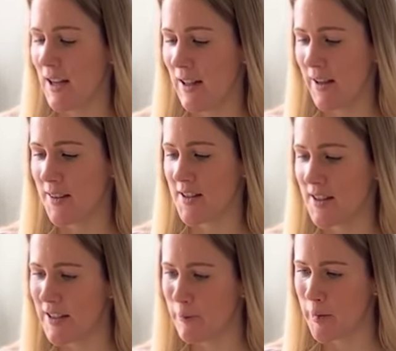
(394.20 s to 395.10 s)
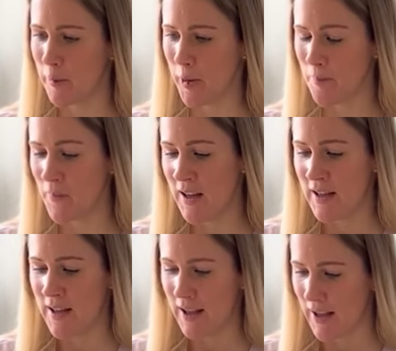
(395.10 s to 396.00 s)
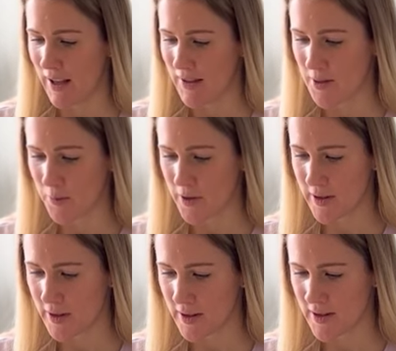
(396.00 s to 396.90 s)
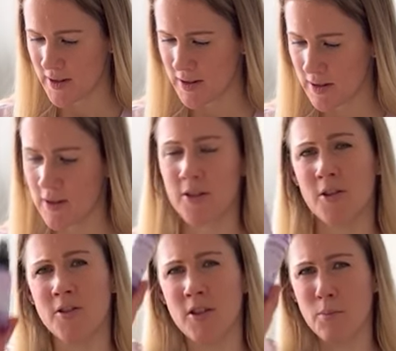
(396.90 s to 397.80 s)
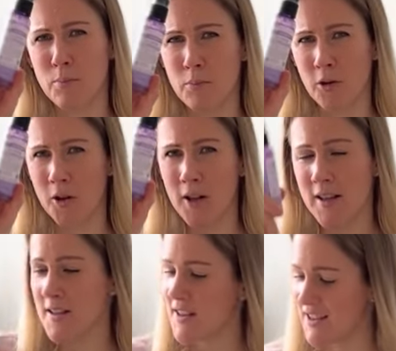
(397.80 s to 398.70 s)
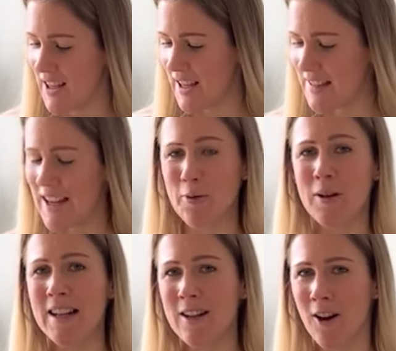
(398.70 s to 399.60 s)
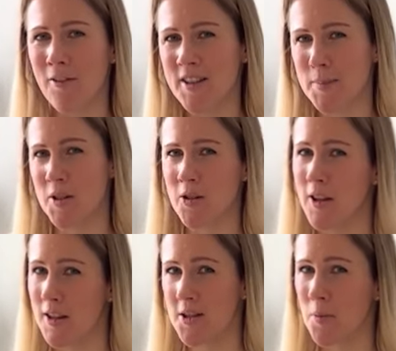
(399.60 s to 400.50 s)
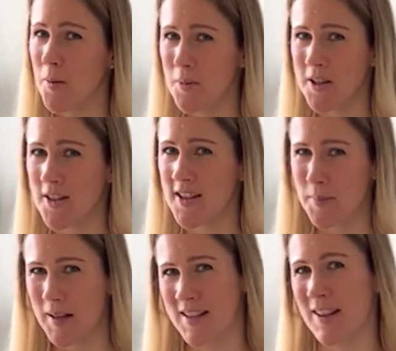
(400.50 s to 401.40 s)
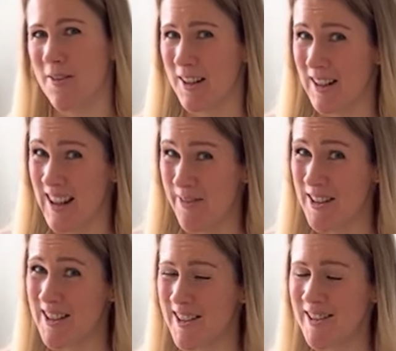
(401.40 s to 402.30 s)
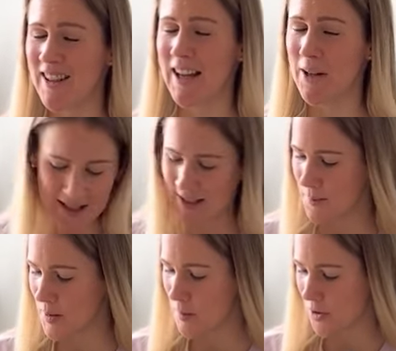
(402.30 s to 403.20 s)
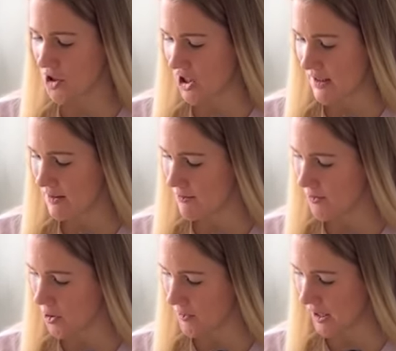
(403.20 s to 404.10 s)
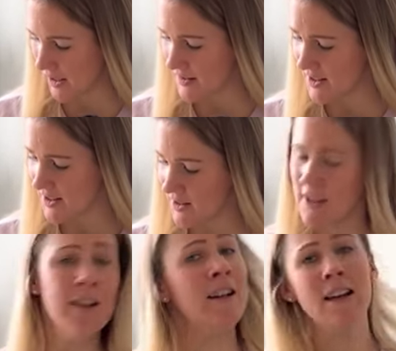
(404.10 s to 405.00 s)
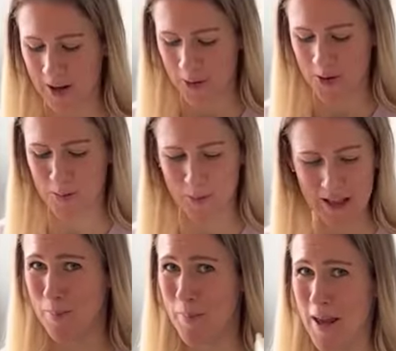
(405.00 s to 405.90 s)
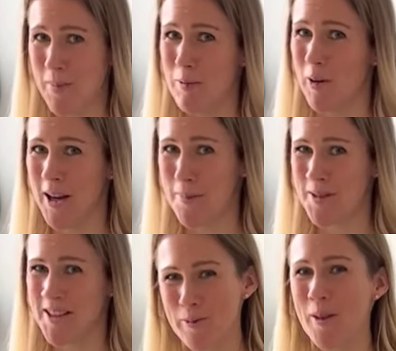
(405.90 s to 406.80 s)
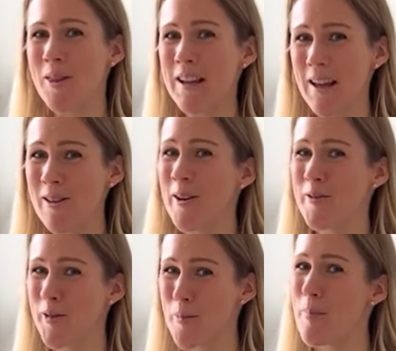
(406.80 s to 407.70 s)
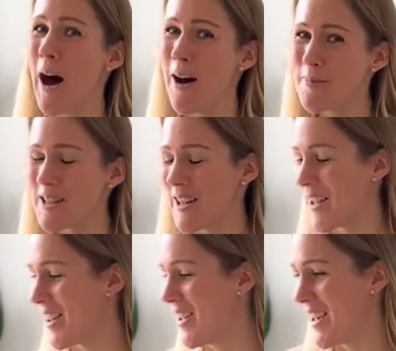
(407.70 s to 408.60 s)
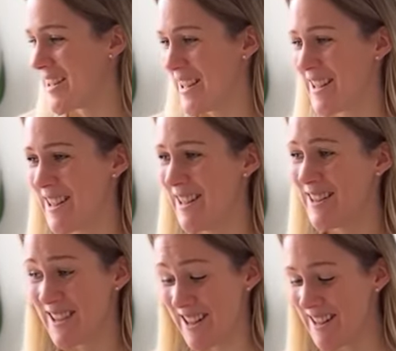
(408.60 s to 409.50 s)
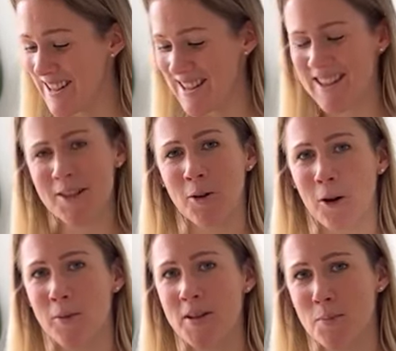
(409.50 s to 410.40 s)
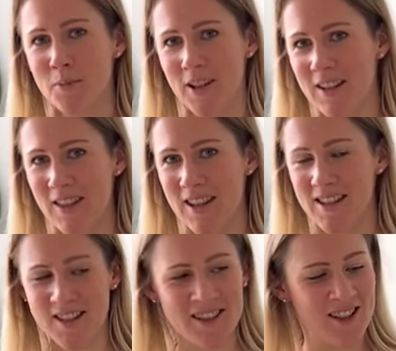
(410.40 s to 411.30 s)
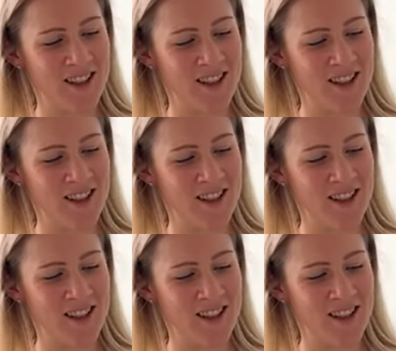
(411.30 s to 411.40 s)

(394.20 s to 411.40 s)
I like this liquid one. This one is Dr. Bronner's, and I really love especially this one because it smells like lavender. It's a bit more gentle for your hands. I also bring baby wipes. One thing I learned from moms, and I think that's actually genius, is to always bring these